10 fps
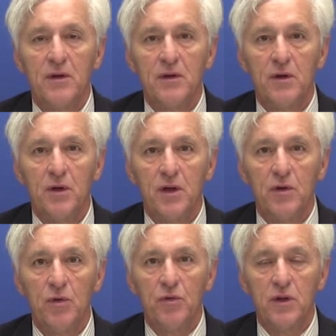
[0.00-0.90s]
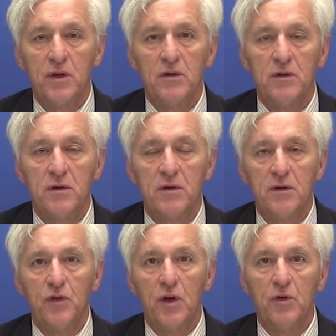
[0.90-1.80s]
and I know that
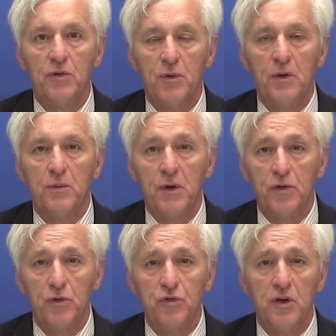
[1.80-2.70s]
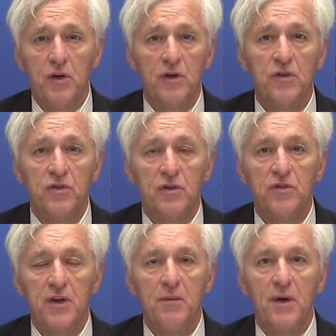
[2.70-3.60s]
if you're out those areas,
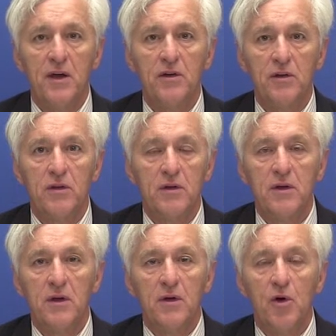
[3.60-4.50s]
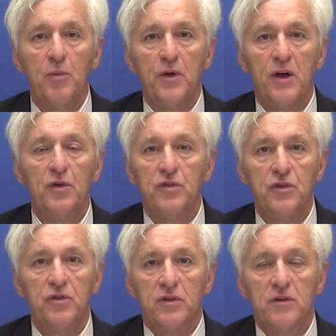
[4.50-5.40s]
stop by to the open
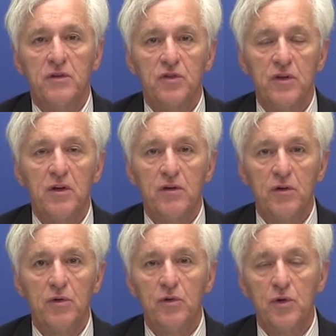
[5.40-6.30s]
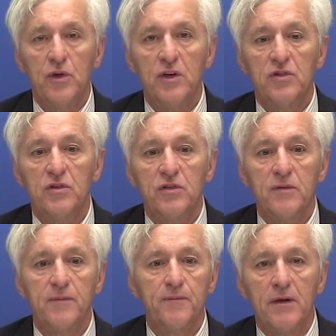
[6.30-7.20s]
houses and see our new locations.
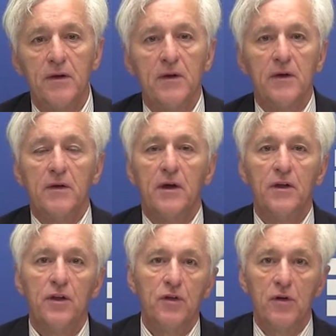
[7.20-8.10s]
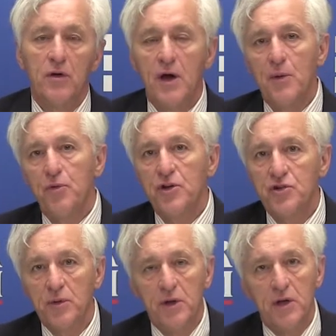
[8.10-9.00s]
Another
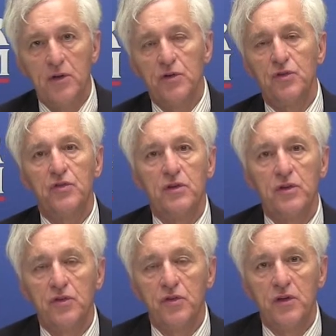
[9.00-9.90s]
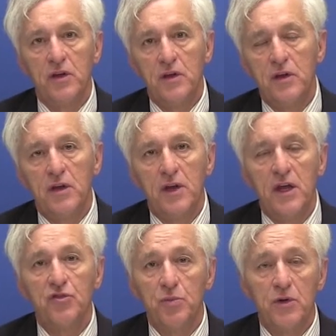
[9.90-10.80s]
operational update is the
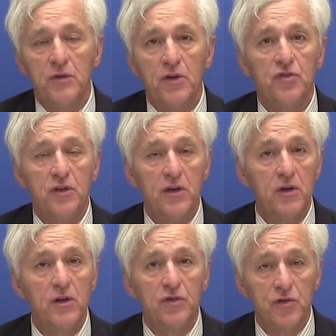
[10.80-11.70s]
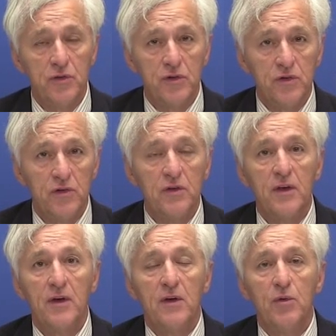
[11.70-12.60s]
enhancement of our security services.
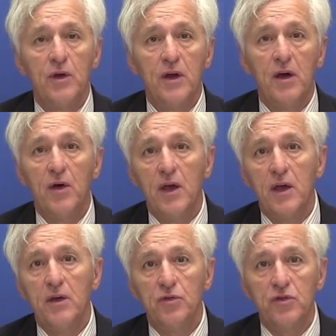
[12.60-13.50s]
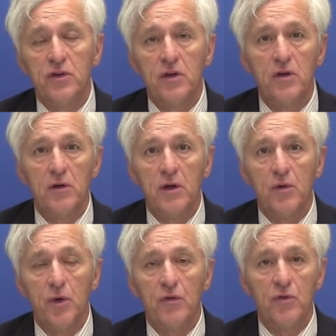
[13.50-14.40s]
We now have security at White